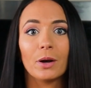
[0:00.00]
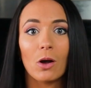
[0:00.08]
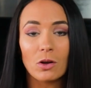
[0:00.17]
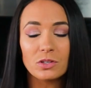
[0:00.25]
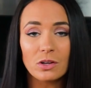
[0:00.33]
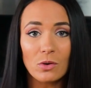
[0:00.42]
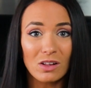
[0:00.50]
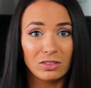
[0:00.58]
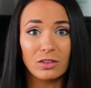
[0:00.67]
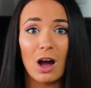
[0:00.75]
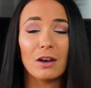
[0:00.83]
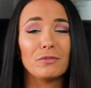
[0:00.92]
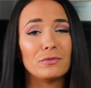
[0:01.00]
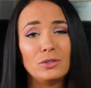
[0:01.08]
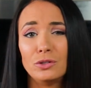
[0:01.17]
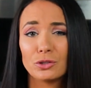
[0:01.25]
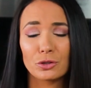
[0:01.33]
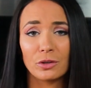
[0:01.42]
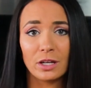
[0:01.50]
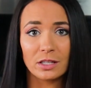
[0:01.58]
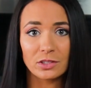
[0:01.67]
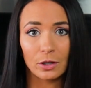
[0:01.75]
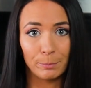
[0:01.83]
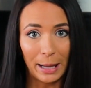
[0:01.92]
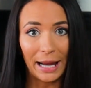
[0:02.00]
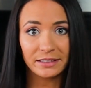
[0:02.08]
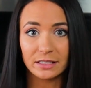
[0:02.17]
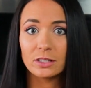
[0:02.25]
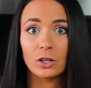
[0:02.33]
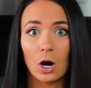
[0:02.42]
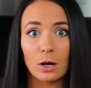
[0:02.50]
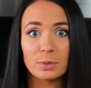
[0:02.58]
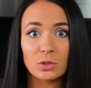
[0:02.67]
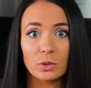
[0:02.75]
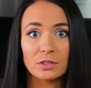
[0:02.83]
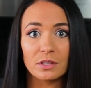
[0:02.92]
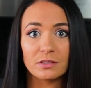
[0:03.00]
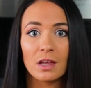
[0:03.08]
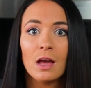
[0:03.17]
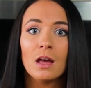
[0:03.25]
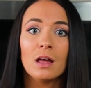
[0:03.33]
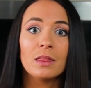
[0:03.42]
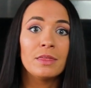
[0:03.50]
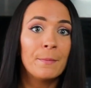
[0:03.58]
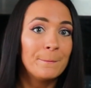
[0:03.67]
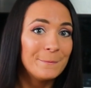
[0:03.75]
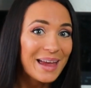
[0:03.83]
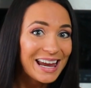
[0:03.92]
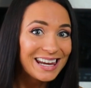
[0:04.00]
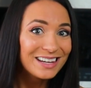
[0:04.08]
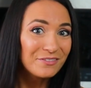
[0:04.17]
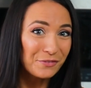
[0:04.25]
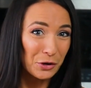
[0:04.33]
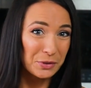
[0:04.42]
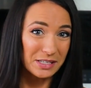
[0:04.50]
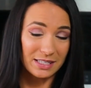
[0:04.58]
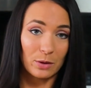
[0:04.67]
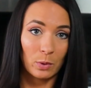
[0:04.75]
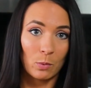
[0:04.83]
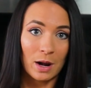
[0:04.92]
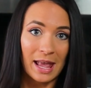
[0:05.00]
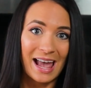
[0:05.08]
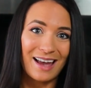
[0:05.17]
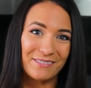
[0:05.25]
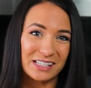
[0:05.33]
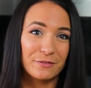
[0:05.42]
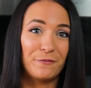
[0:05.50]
but also a lot of nutrients are packed into carb sources. The main focus that we want to have is